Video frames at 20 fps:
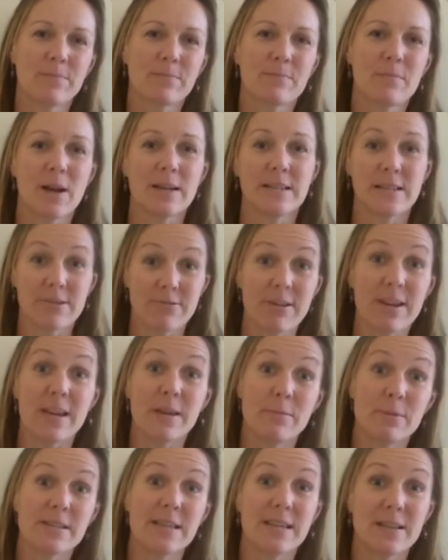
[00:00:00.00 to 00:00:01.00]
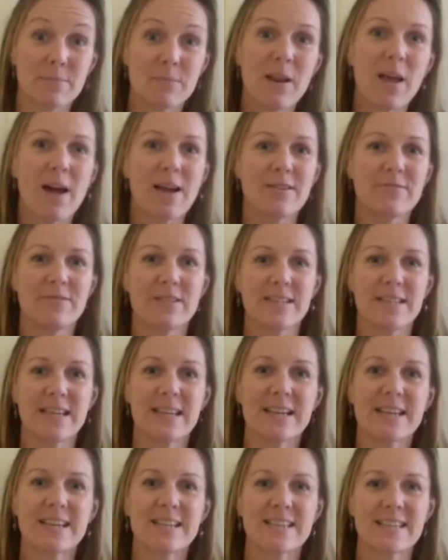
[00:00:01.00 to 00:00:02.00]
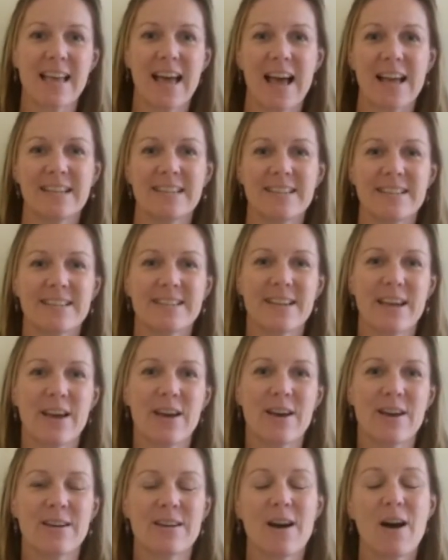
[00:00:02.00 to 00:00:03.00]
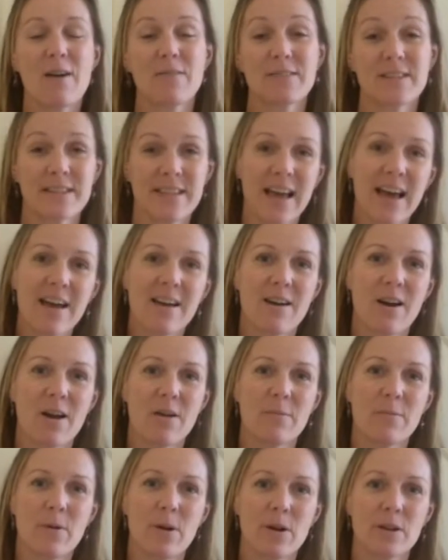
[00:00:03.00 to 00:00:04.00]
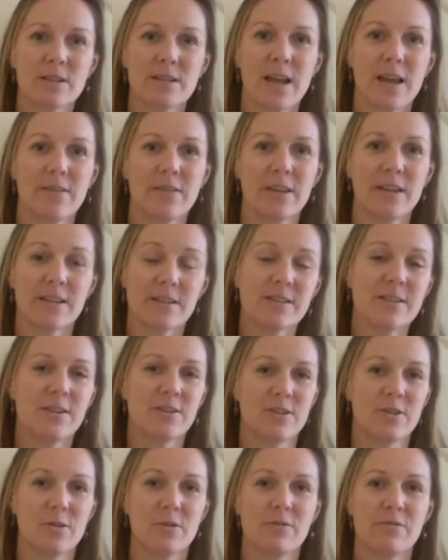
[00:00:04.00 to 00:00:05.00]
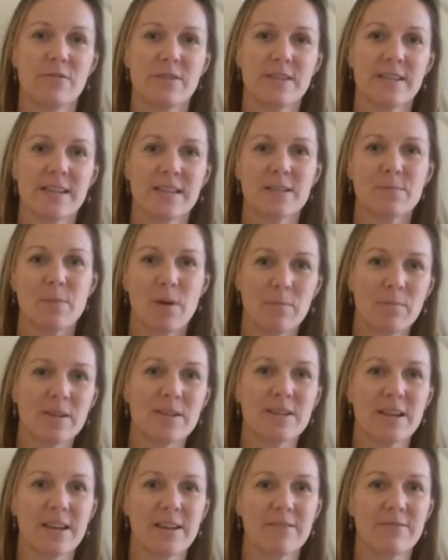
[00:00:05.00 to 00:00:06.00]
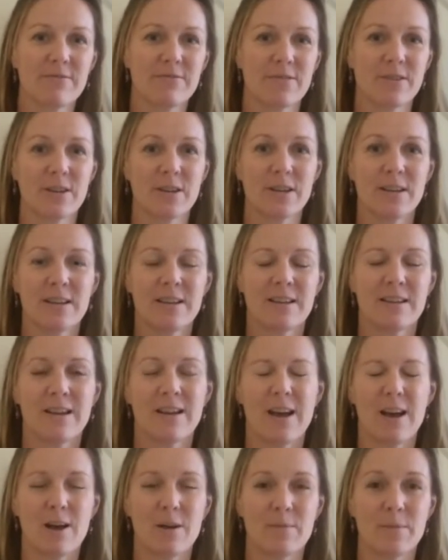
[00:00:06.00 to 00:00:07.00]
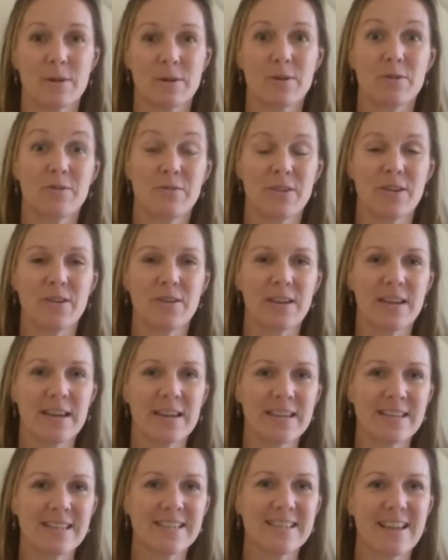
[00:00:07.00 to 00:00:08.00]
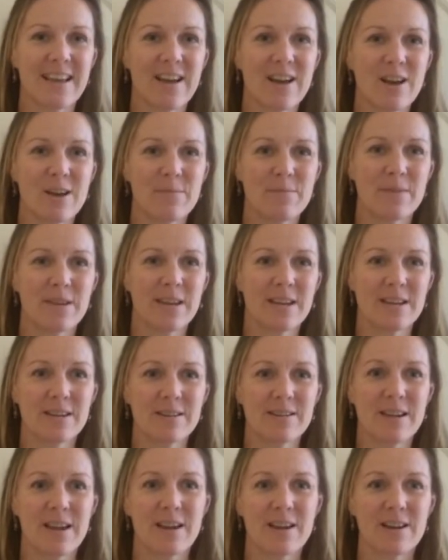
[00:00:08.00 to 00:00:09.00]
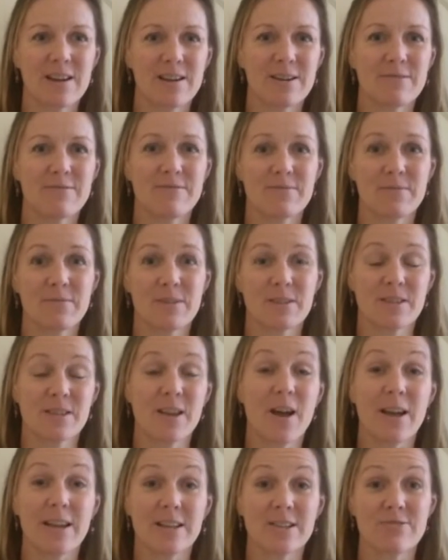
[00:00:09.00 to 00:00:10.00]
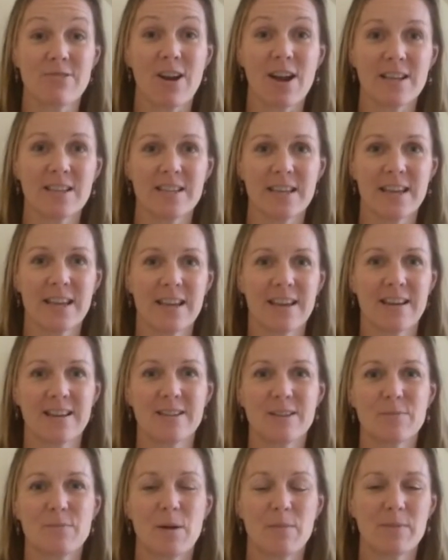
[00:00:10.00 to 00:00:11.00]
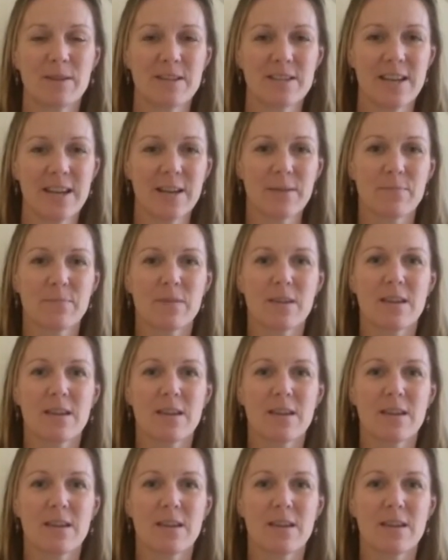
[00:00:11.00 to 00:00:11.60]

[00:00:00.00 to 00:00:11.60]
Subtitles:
My degree was in Applied Physics and after that I worked at the Institute of Physics publishing for a good few years in science writing and publishing.